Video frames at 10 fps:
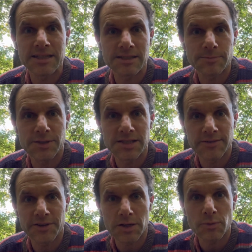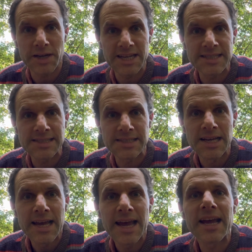in specific ways
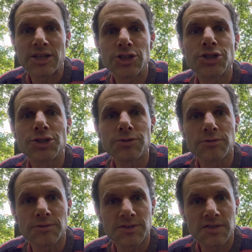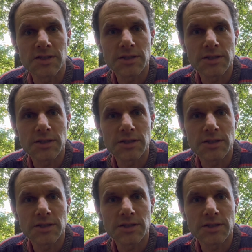and choose